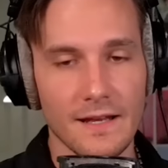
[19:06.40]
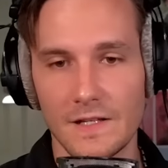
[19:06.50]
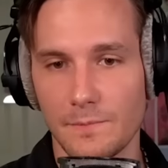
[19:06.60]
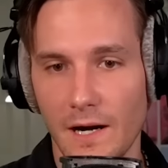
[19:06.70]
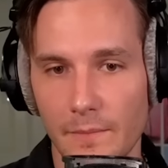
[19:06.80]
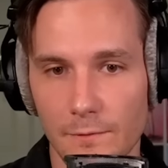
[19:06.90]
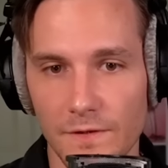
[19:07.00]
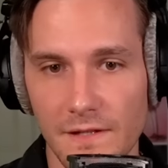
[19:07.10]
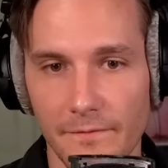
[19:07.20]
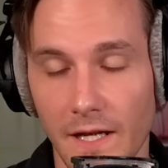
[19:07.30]
and experiment
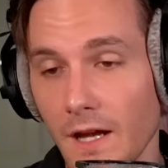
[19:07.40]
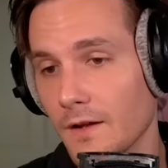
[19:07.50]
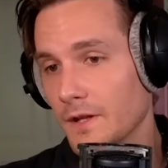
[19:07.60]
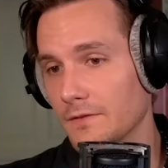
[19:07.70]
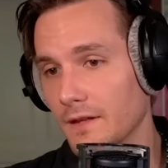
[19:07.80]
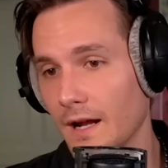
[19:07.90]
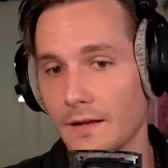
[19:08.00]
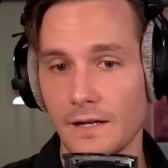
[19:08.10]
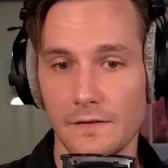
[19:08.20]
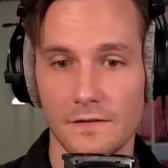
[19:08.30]
with something. Not that I
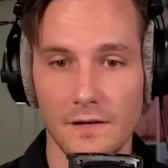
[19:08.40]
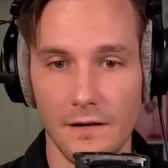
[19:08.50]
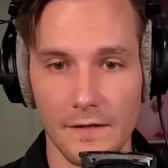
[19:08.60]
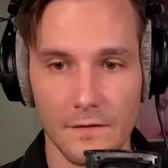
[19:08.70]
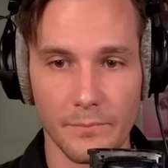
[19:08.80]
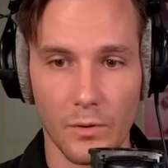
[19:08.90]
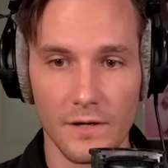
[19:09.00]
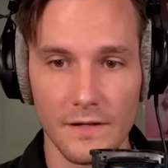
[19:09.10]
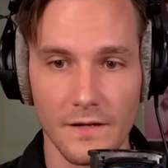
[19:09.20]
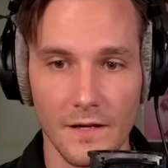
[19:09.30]
necessarily
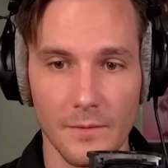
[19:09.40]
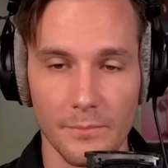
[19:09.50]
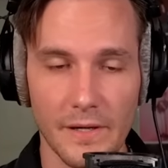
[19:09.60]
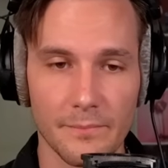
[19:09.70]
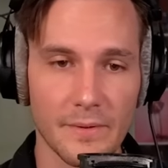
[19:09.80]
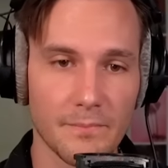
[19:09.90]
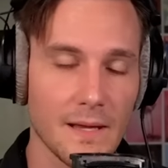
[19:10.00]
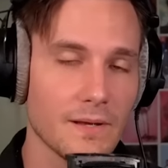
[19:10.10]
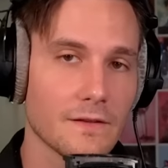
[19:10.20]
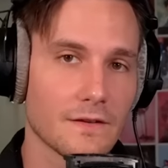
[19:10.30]
support it, but
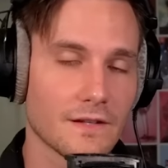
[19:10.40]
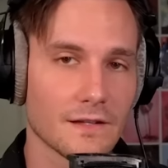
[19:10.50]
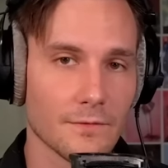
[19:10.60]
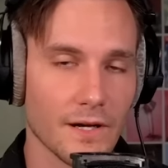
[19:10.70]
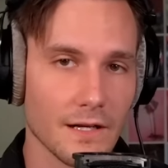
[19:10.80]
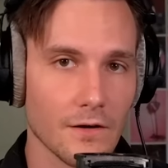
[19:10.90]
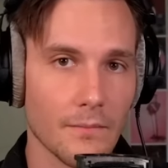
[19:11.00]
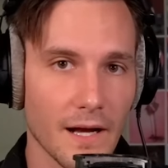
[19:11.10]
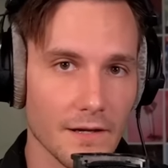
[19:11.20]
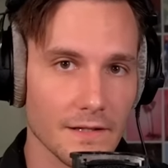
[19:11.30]
maybe this is not the way to go
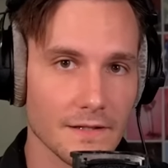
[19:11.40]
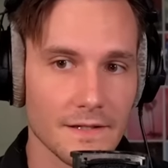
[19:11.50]
about it.